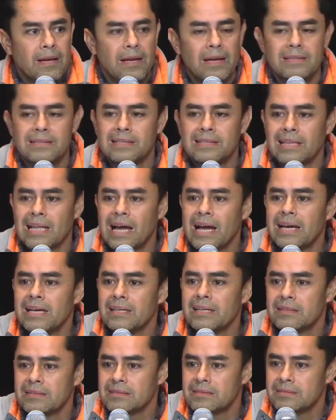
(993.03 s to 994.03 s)
It's a
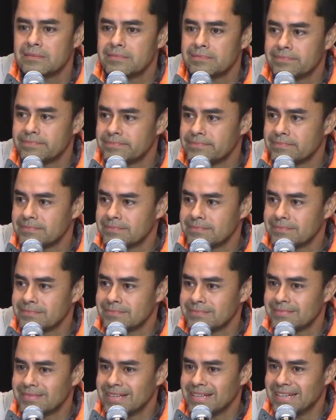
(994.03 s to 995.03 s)
light.
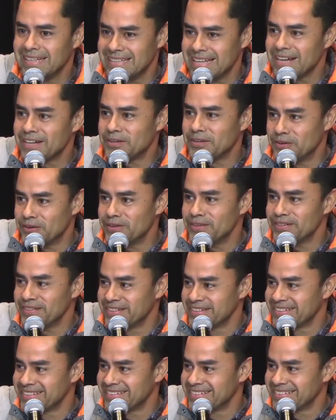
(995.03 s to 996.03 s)
Isn't that cool?
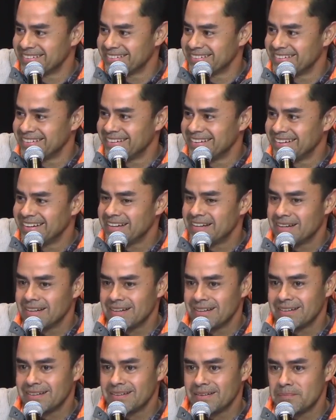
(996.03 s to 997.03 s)

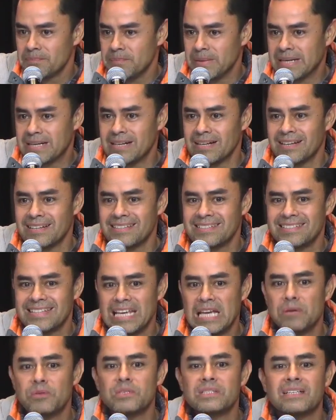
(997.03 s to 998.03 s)
Because
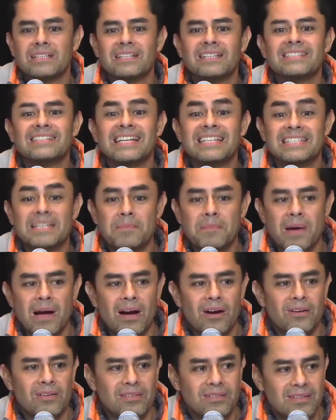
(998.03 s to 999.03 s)
he was going to send them
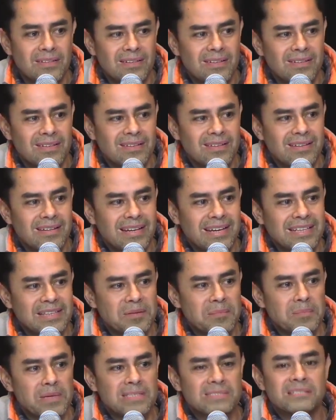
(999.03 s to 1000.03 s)
out in
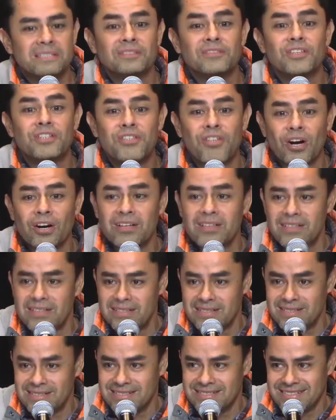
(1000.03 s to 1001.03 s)
the midst of the
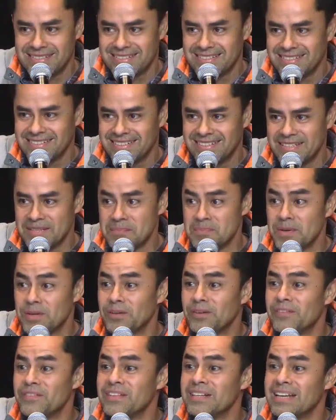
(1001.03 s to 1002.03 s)
darkness, in the
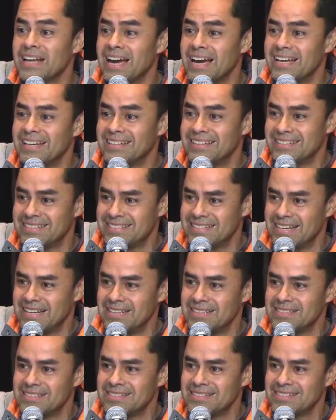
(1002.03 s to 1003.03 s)
middle of the night, it
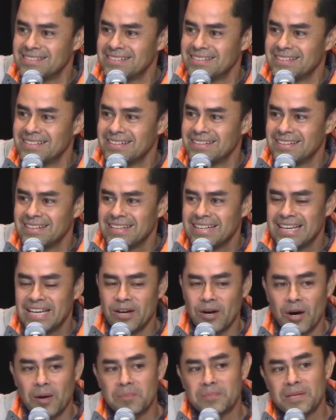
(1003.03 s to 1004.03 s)
says.
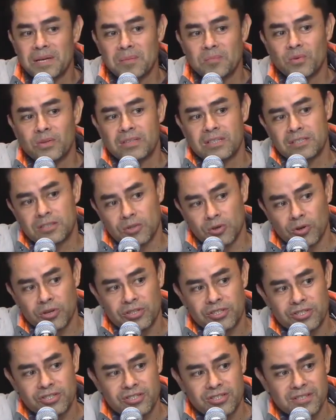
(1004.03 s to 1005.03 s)
He armed them with a
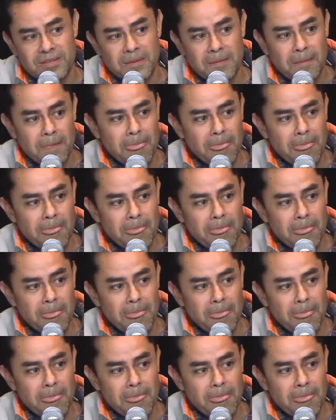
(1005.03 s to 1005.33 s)
torch,